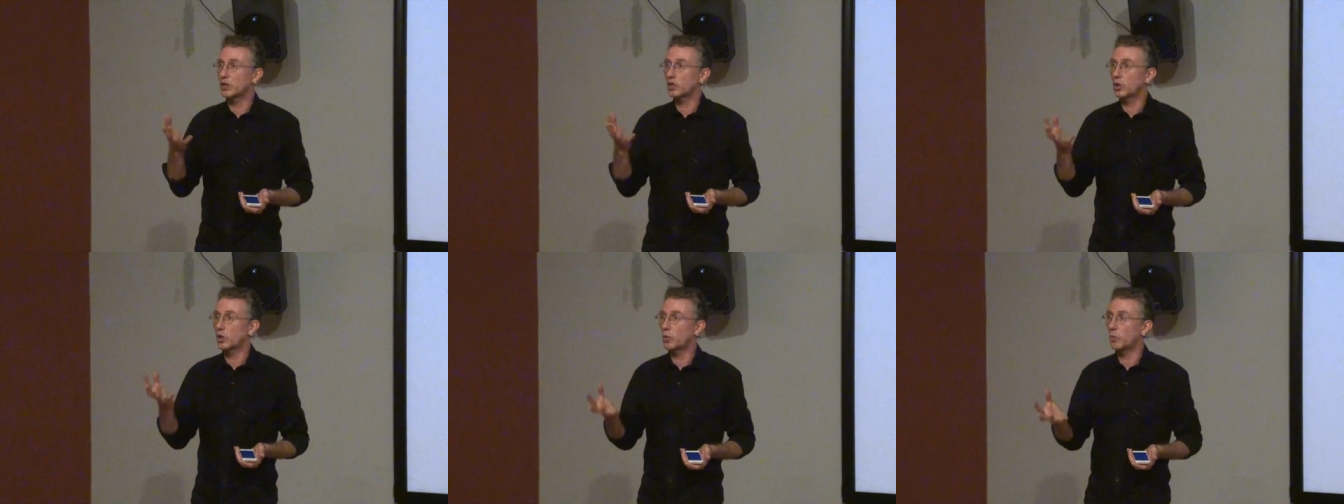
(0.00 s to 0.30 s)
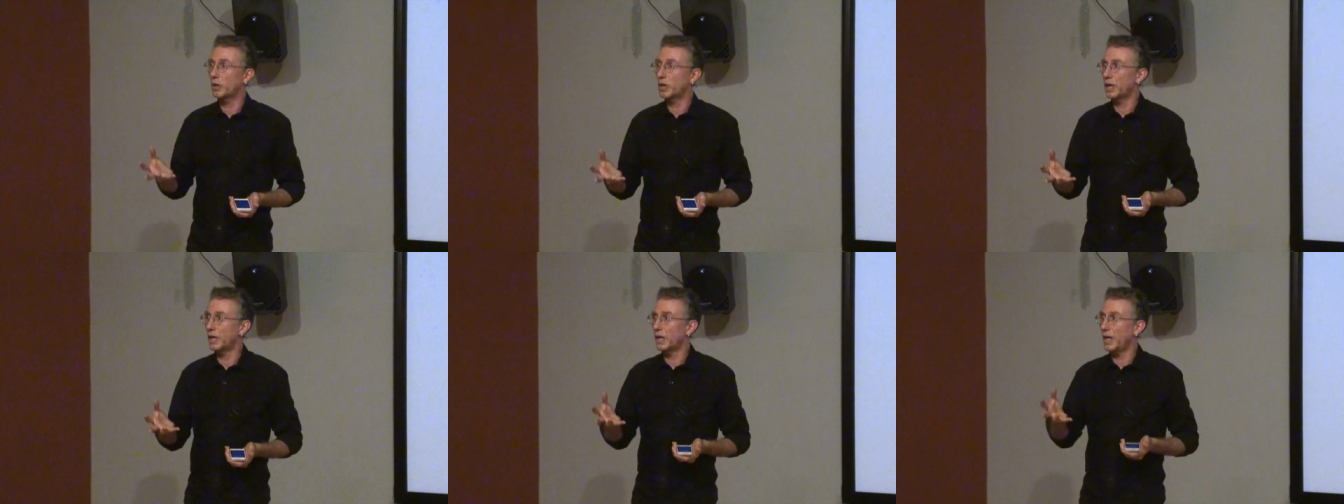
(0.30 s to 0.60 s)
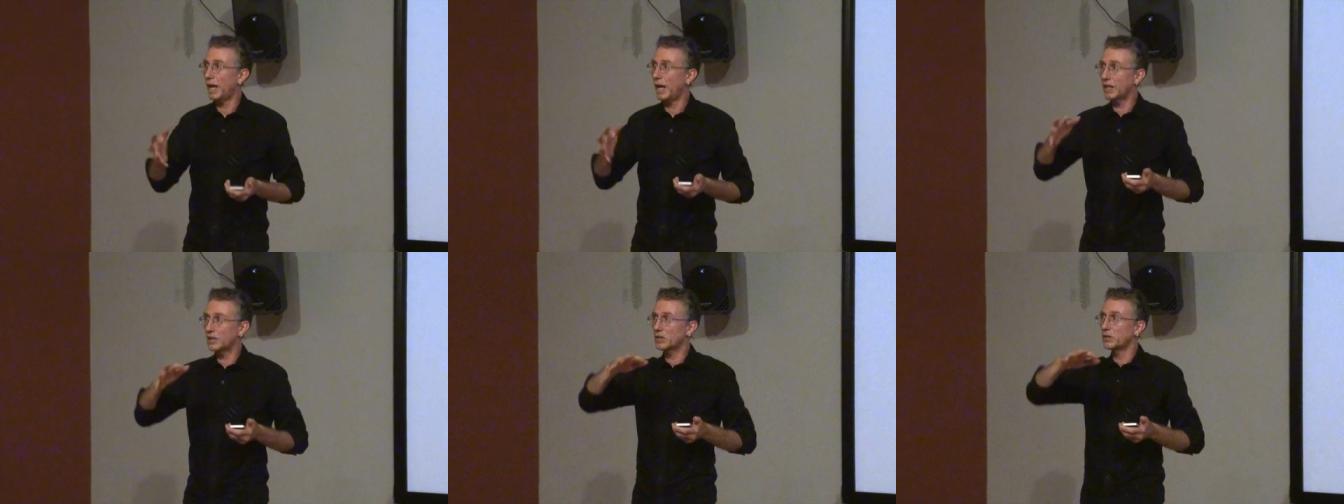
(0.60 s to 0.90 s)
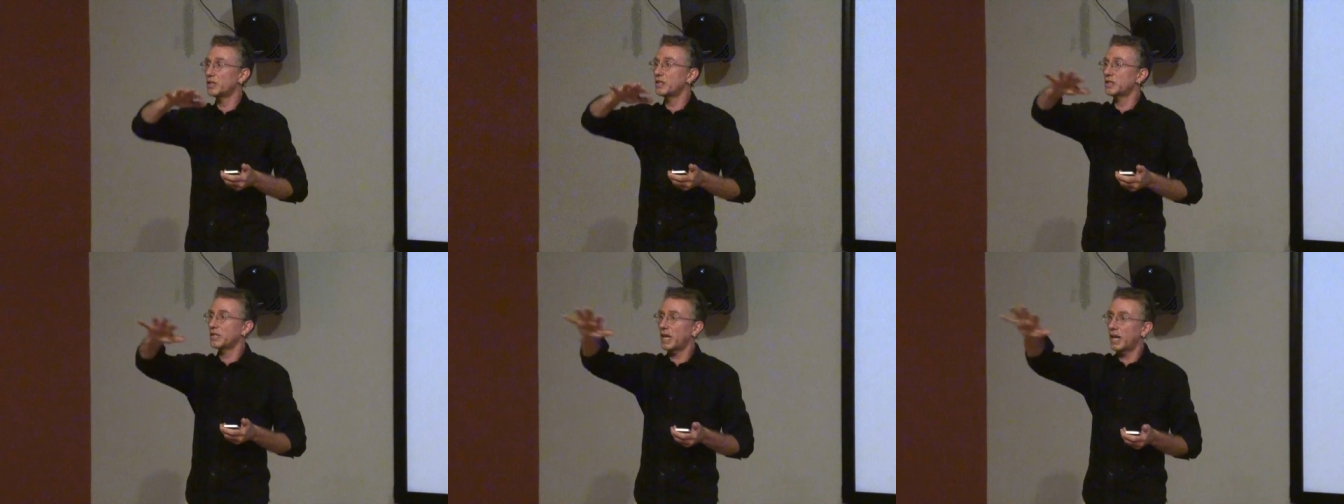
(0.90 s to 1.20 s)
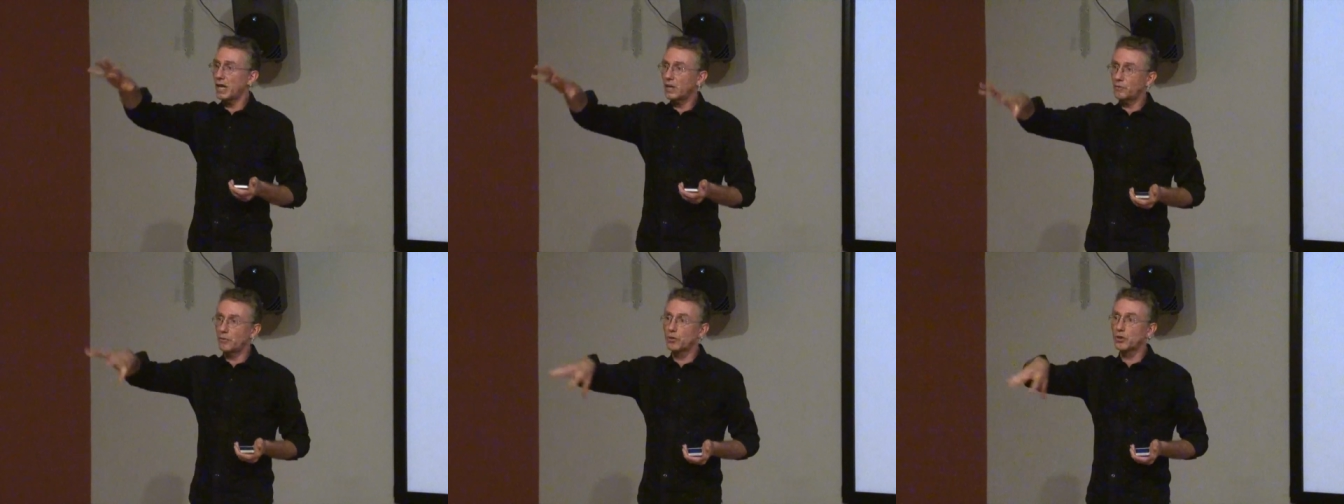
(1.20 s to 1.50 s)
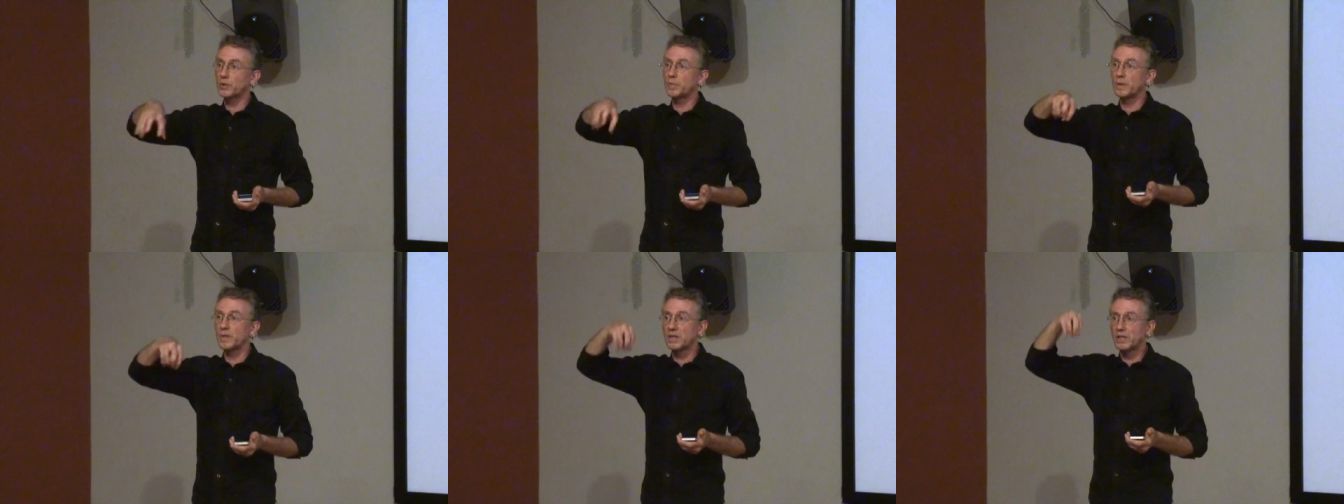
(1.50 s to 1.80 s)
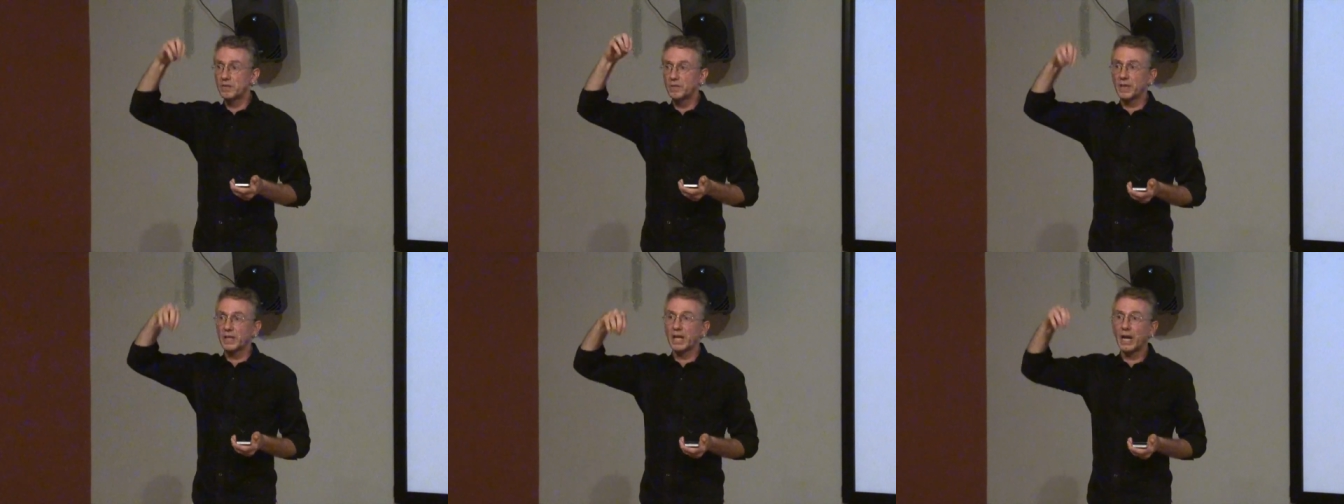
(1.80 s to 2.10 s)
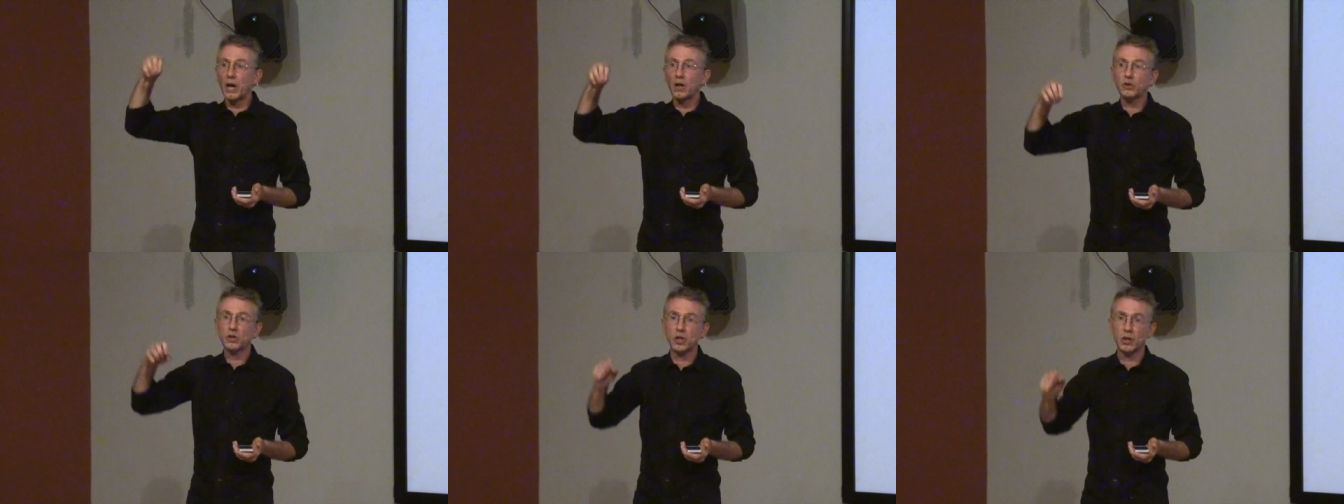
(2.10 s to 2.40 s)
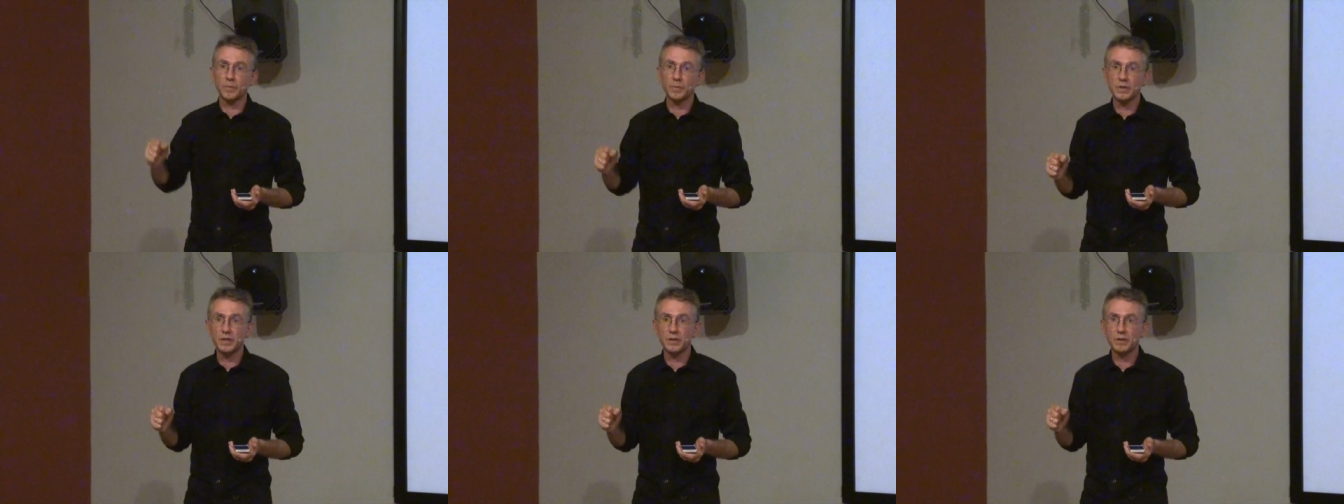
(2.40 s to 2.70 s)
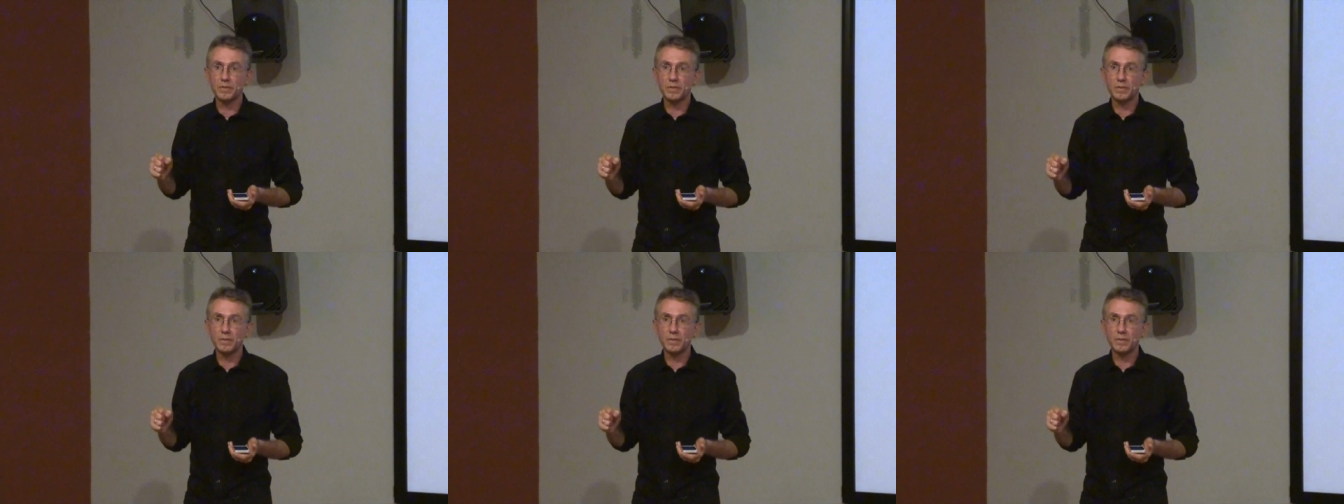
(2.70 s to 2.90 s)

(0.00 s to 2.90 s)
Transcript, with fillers: So we, it has a design for specific outcomes.